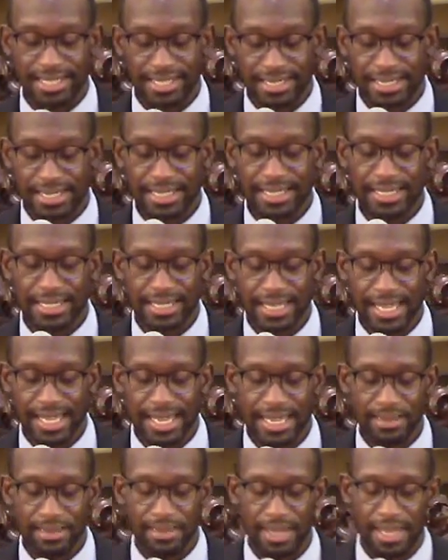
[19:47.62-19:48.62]
son's
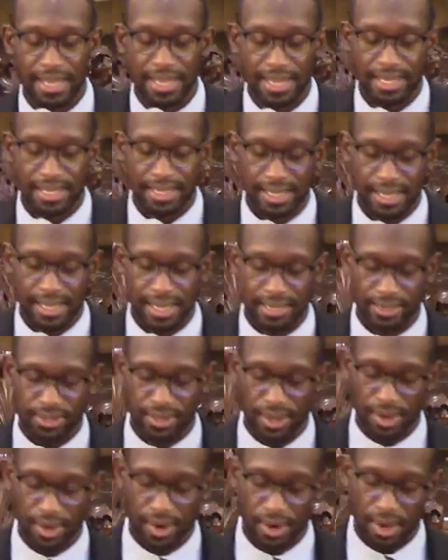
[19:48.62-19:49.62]
name,
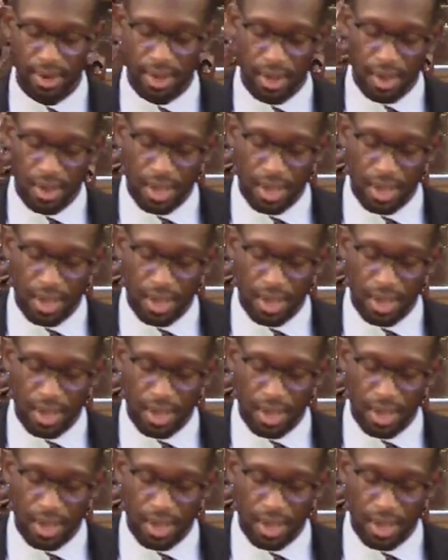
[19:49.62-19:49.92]
Eleazar,